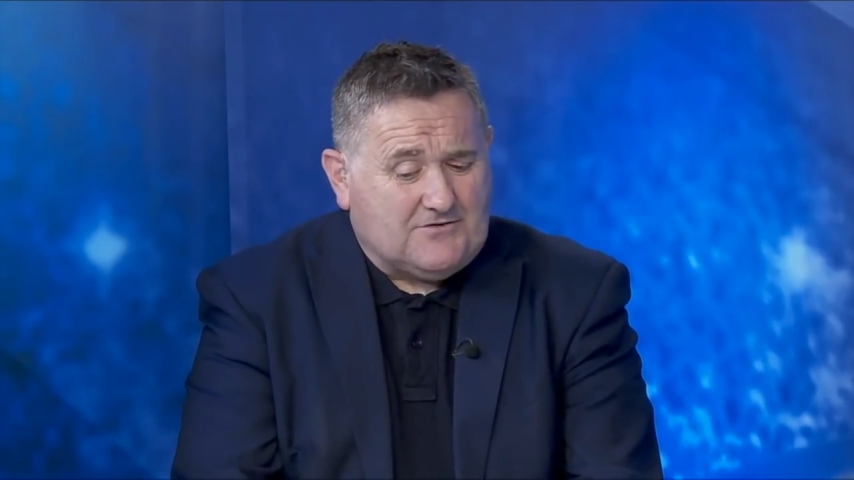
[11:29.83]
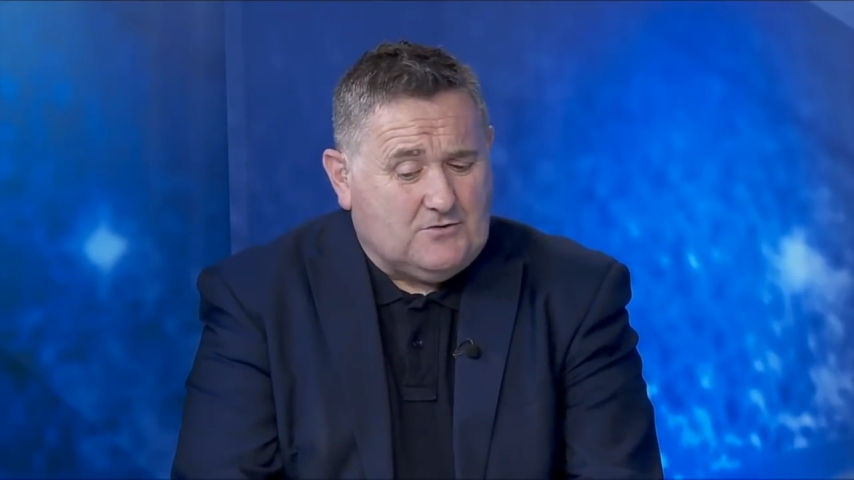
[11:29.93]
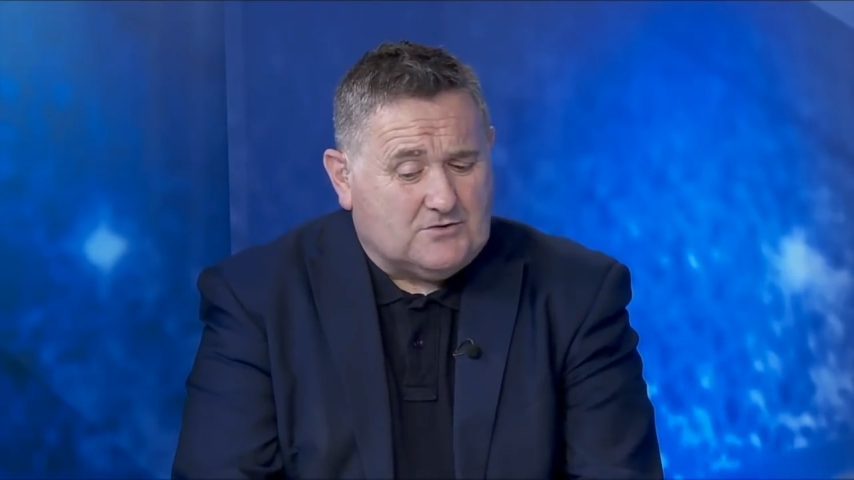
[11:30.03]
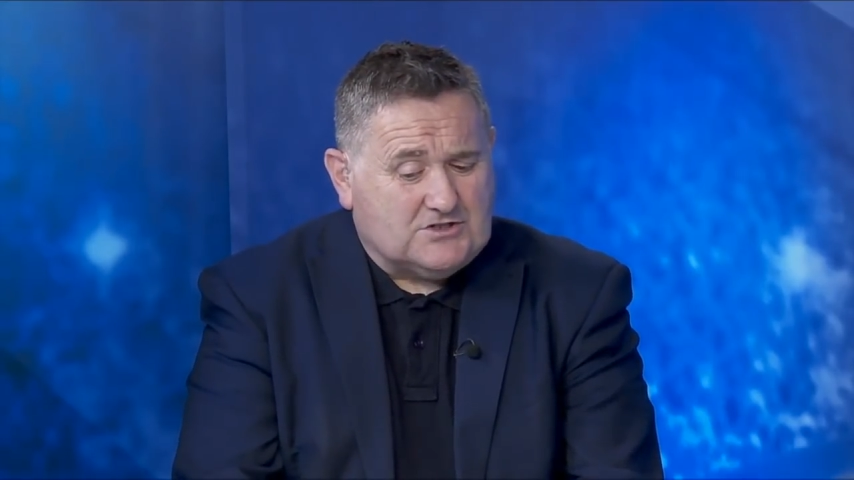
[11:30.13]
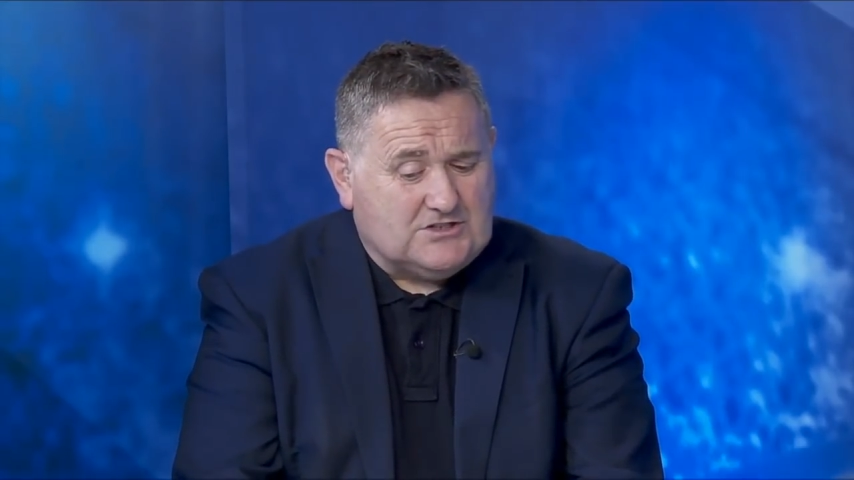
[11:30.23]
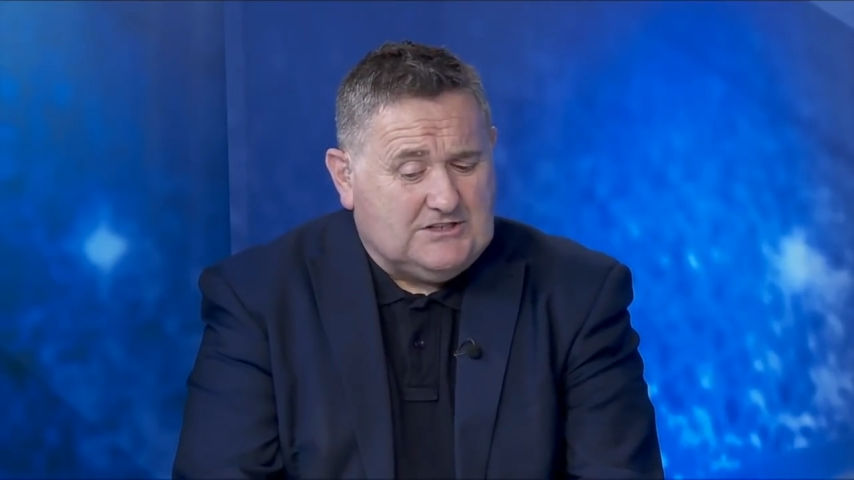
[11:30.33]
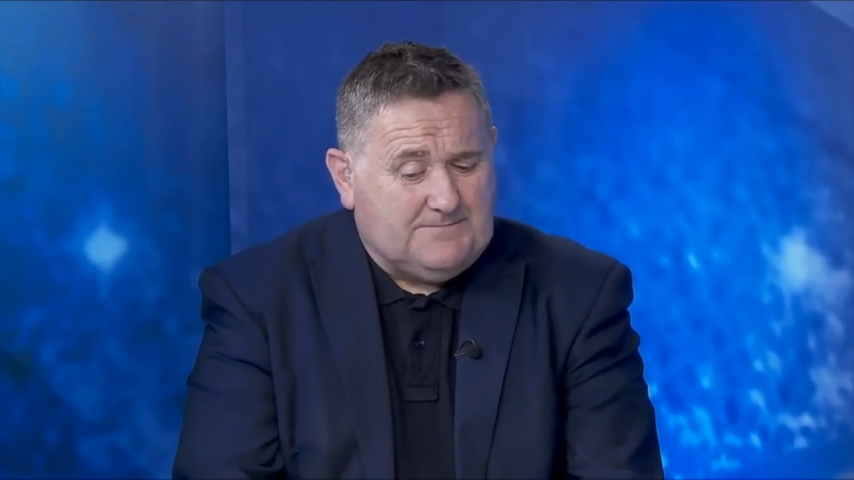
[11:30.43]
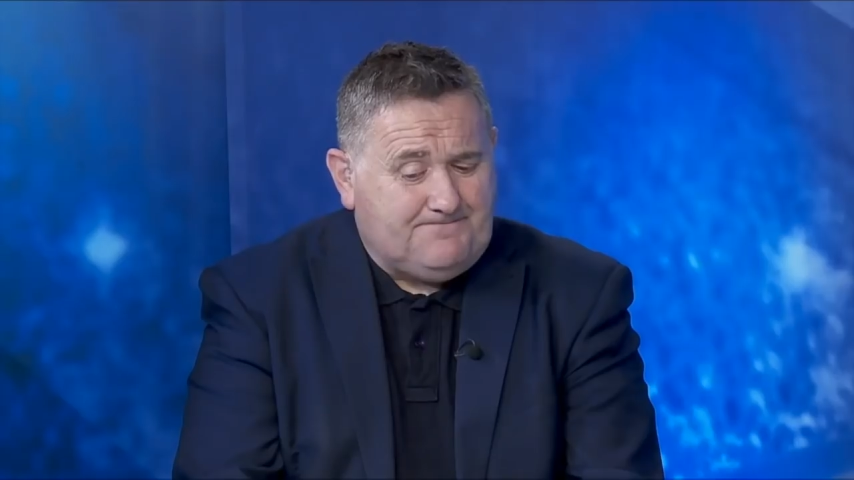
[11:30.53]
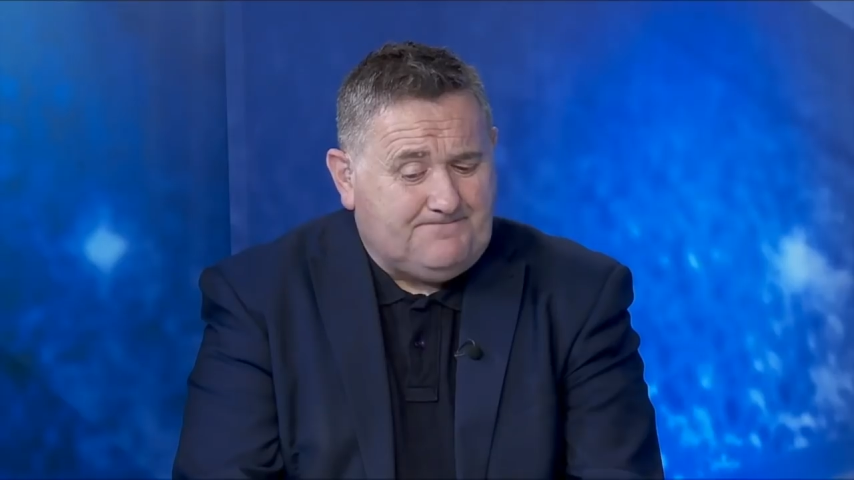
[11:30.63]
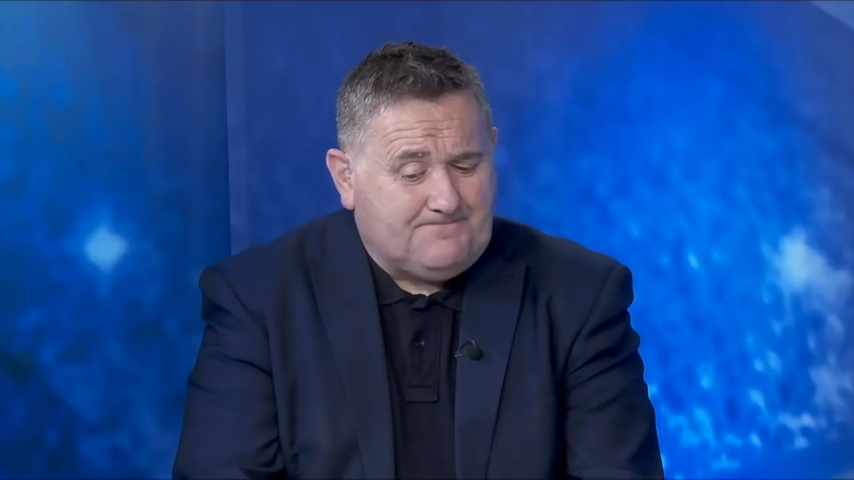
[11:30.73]
of course,
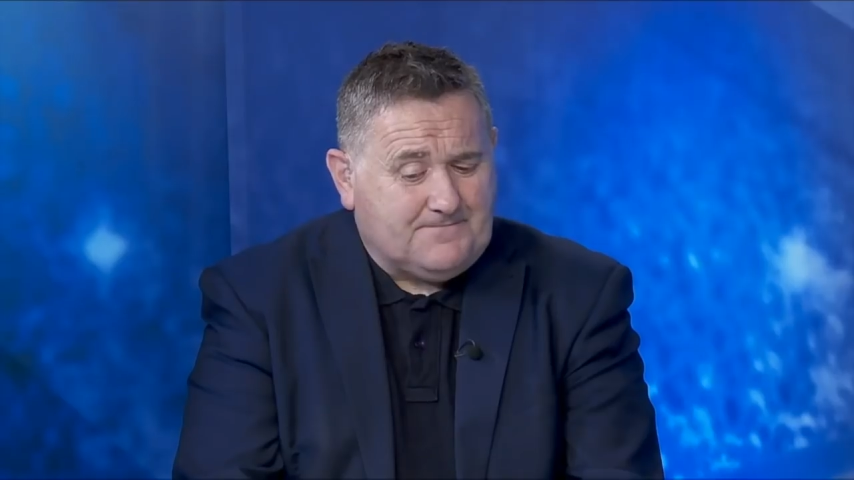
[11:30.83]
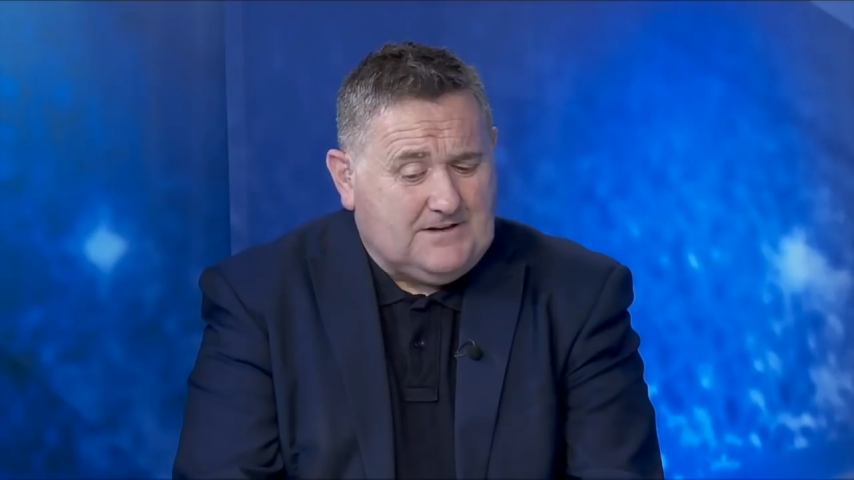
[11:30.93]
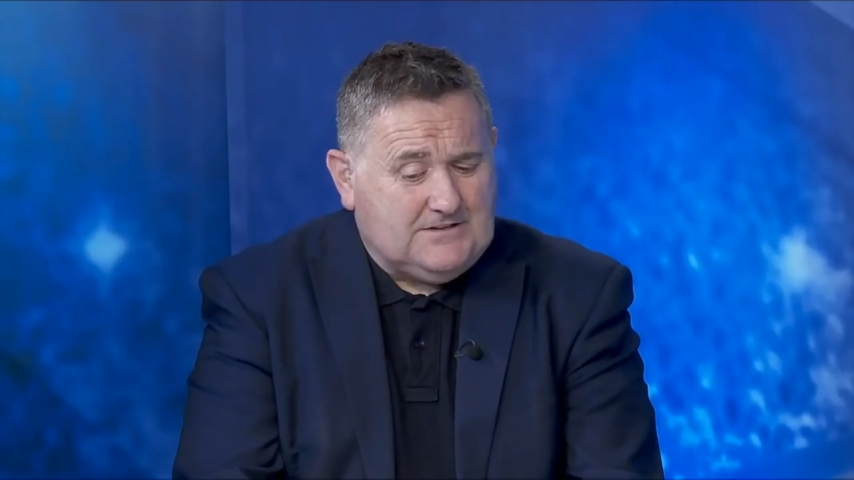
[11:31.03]
um,